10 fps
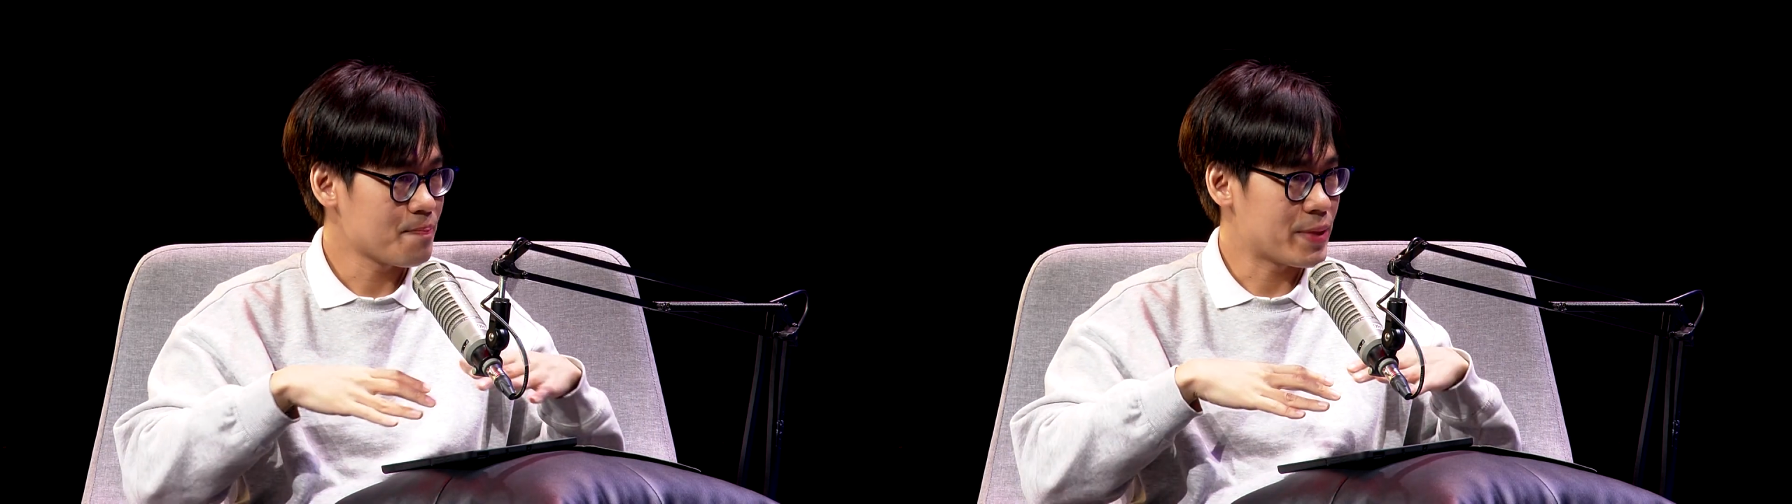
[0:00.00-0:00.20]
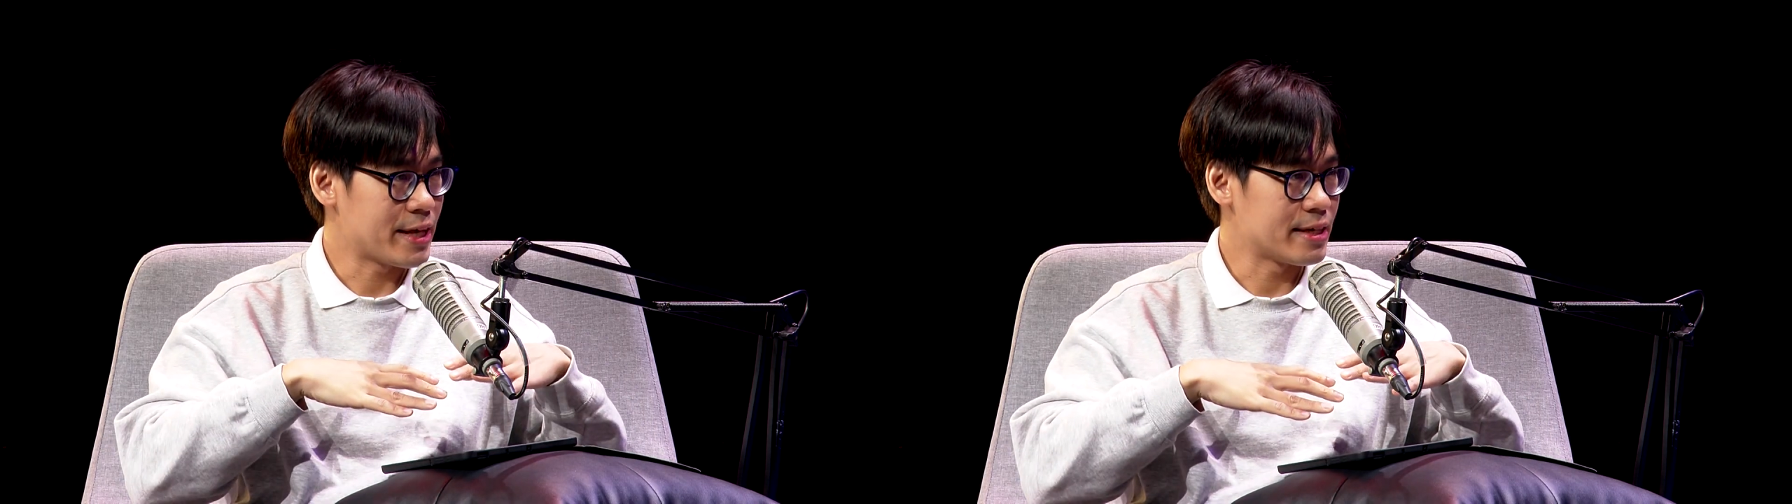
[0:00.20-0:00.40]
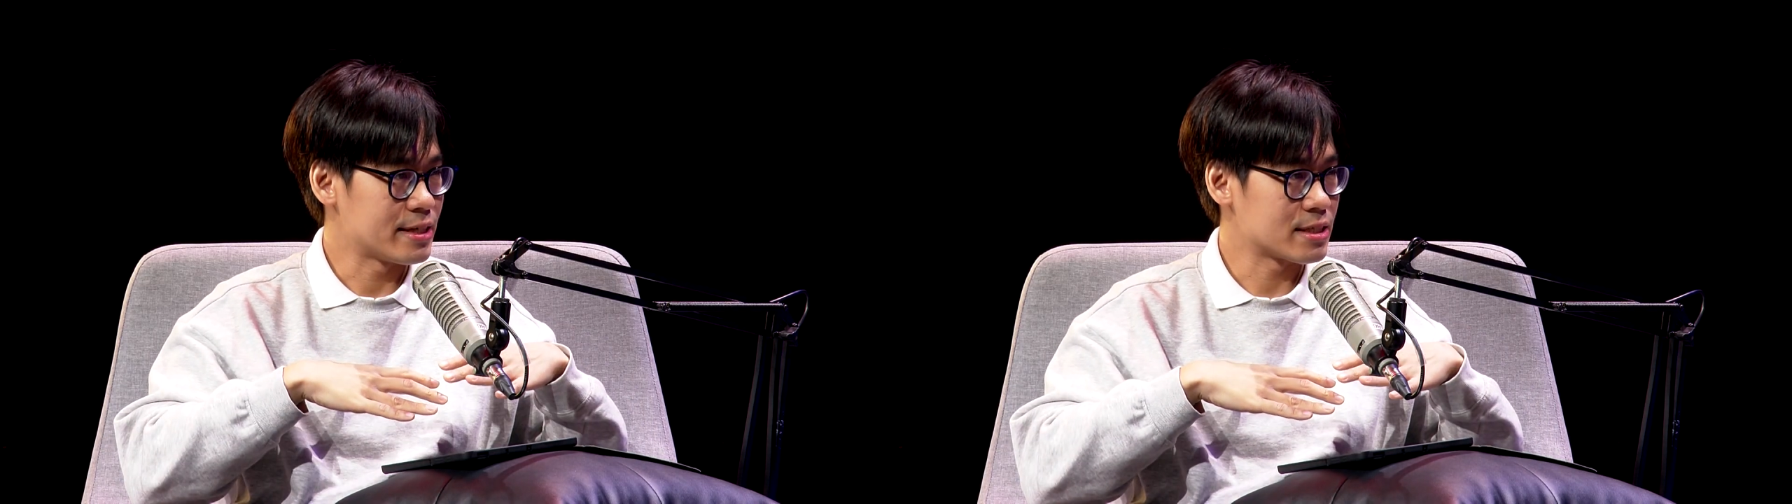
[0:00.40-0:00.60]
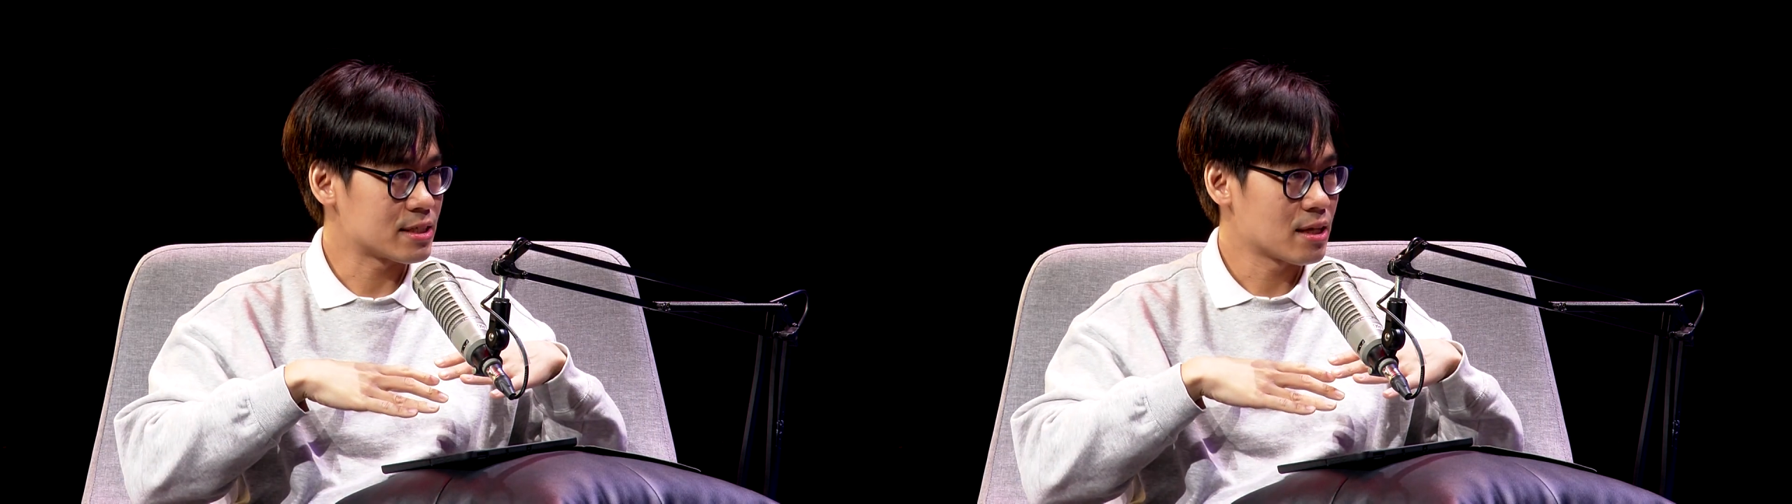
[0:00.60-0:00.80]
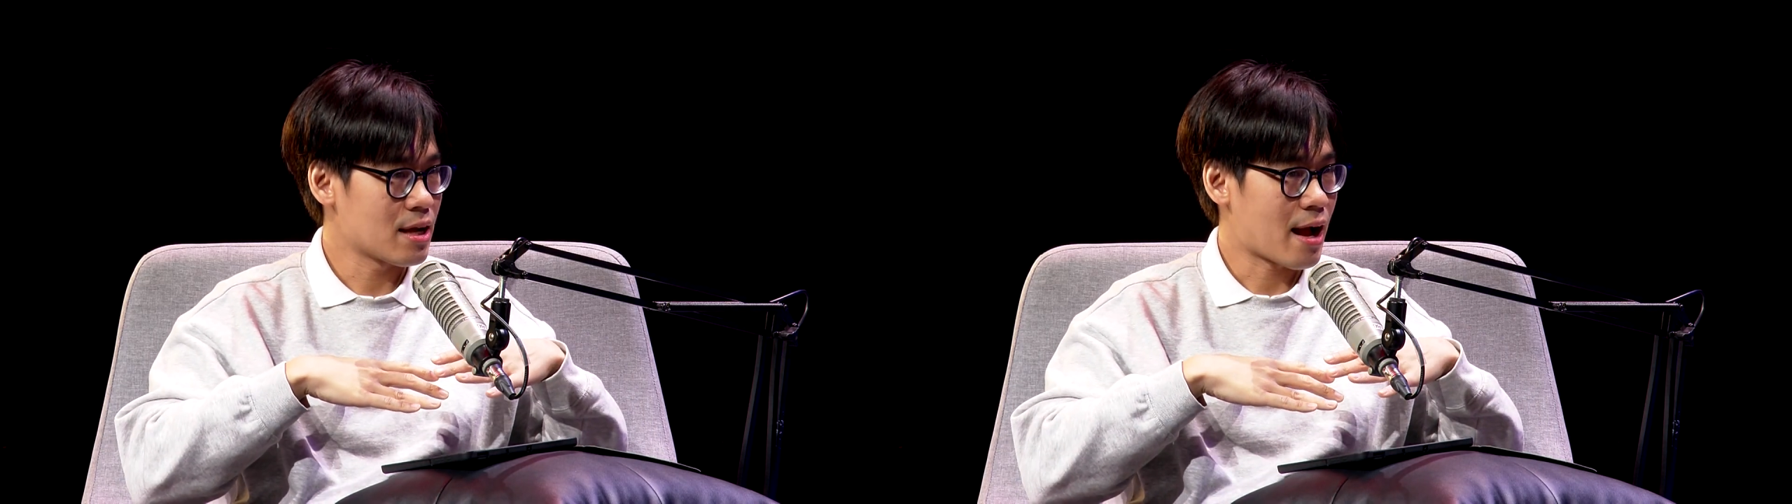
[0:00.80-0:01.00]
is
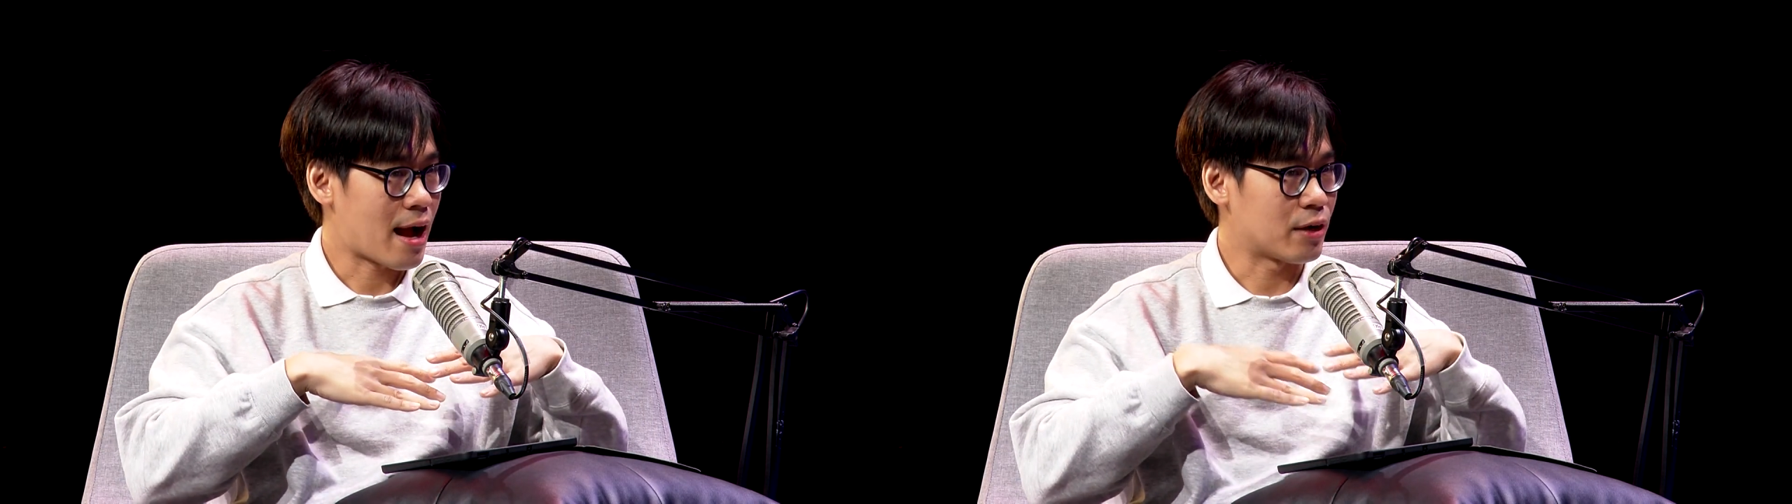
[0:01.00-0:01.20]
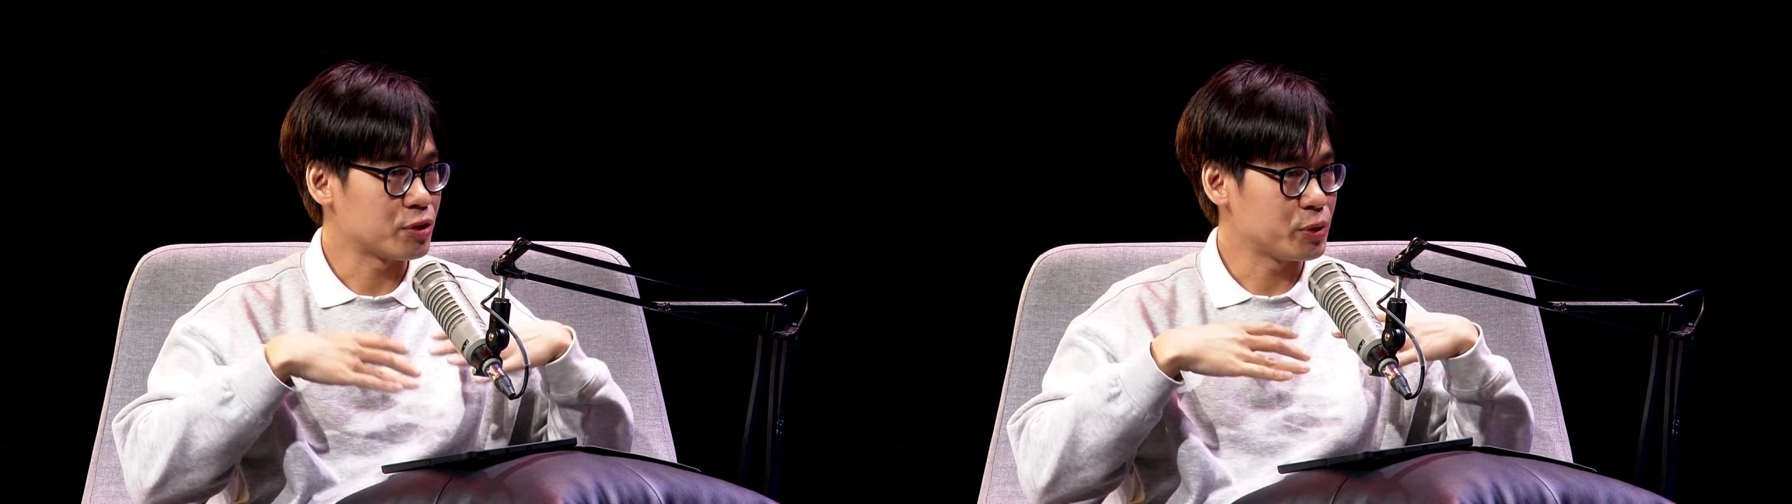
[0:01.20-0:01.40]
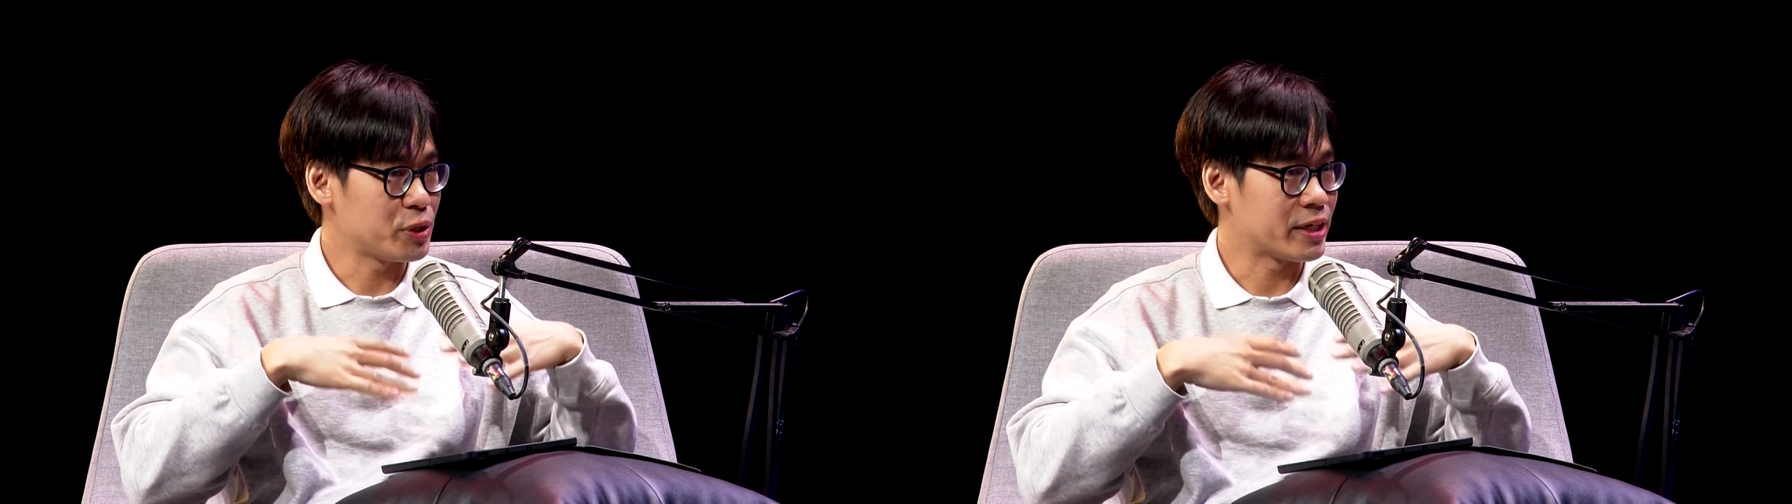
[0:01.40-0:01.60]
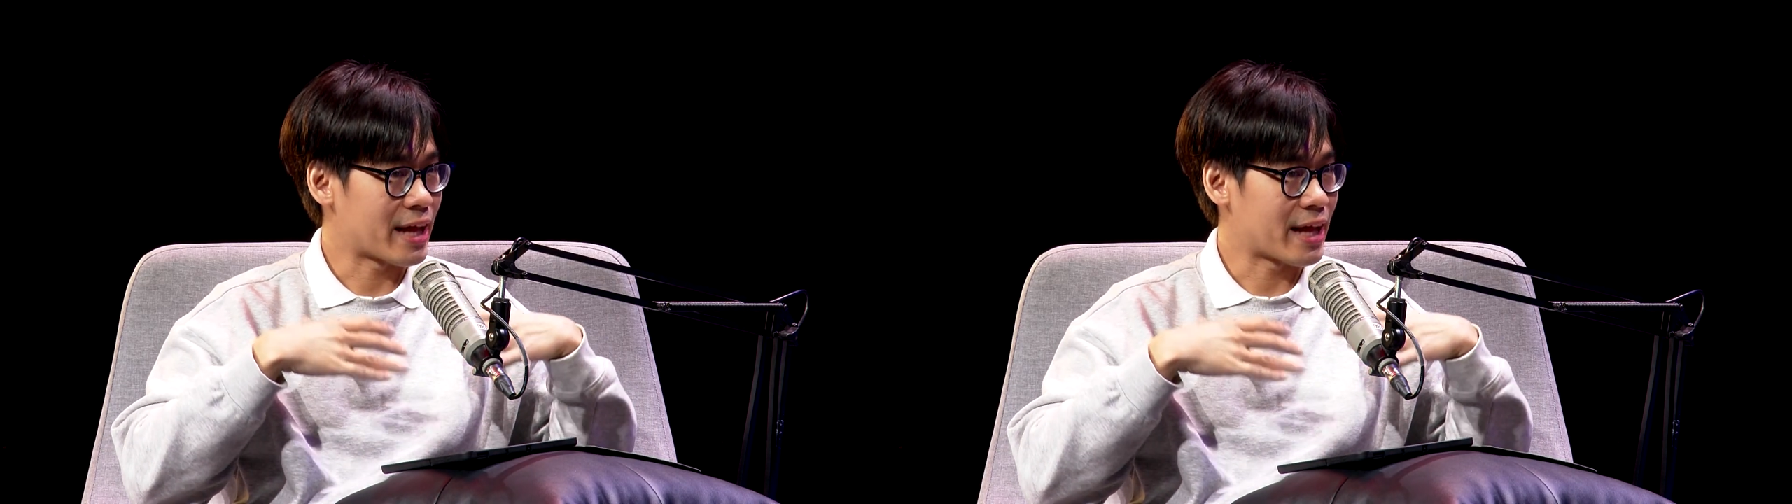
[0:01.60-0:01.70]
how you can